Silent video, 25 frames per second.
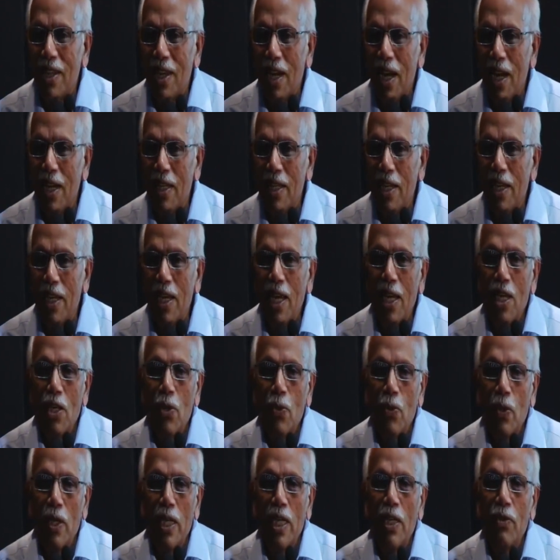And the day
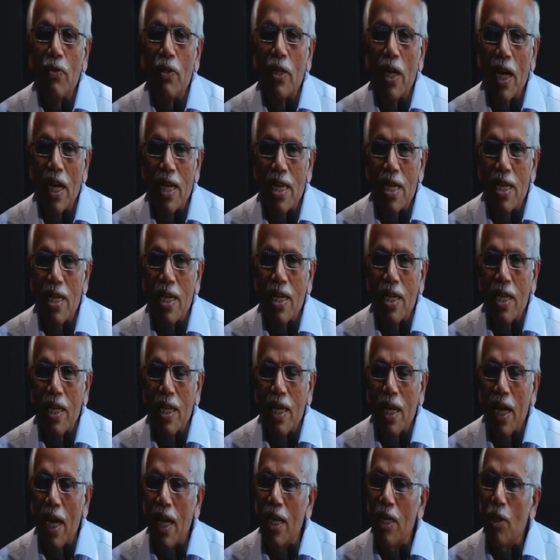you leave the I
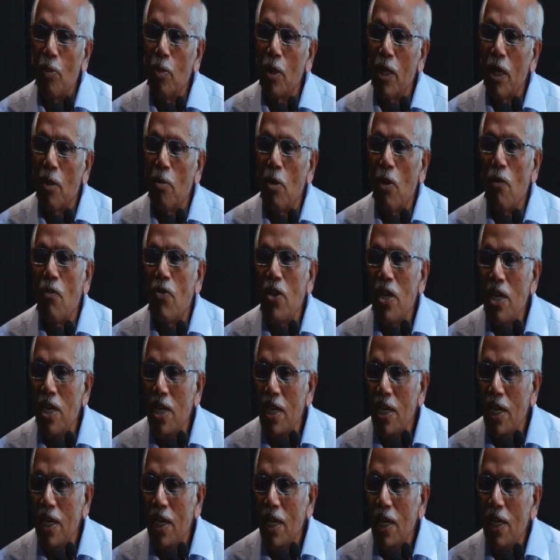and you become a
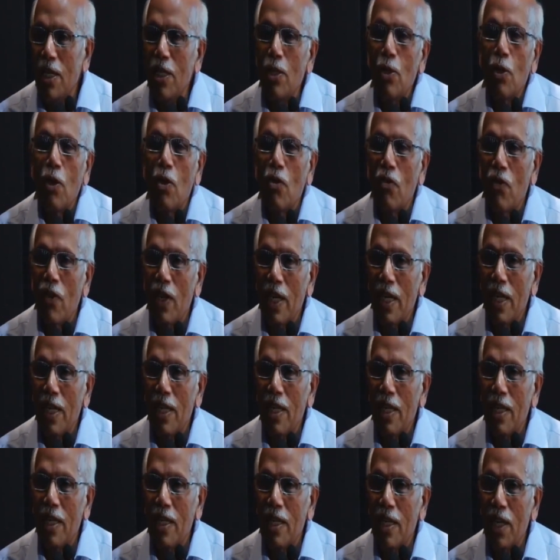we, you are
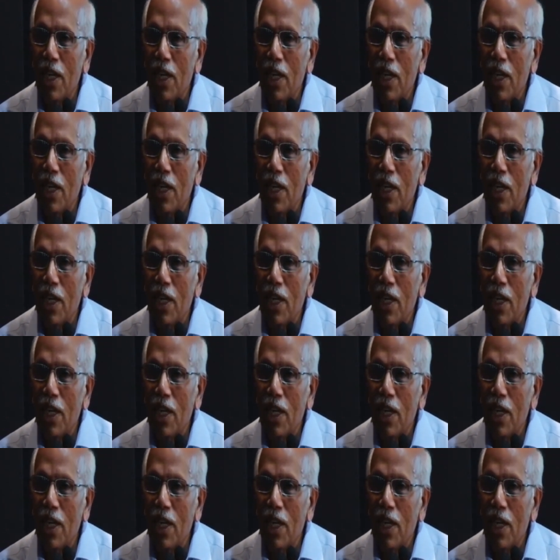fine.